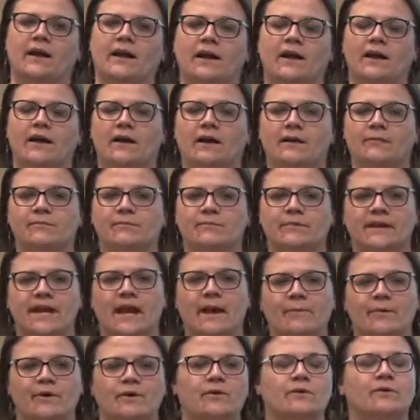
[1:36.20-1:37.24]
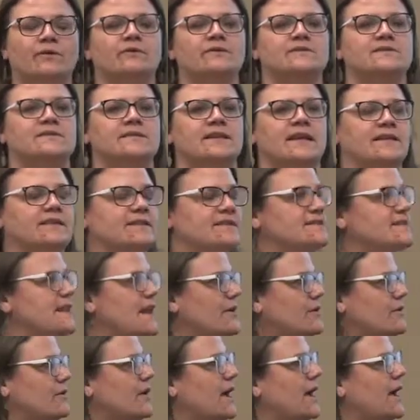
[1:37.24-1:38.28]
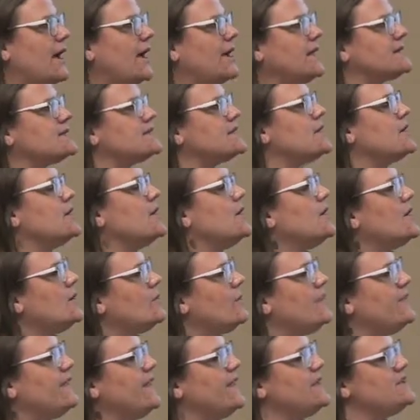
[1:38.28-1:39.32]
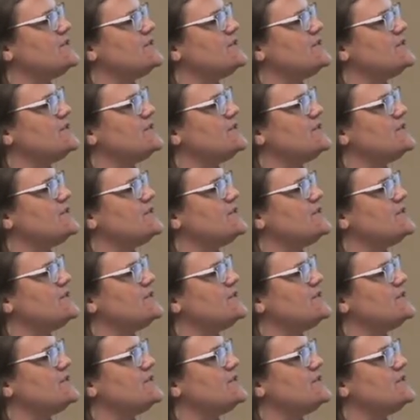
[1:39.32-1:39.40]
um, chemicals like the cytokines what they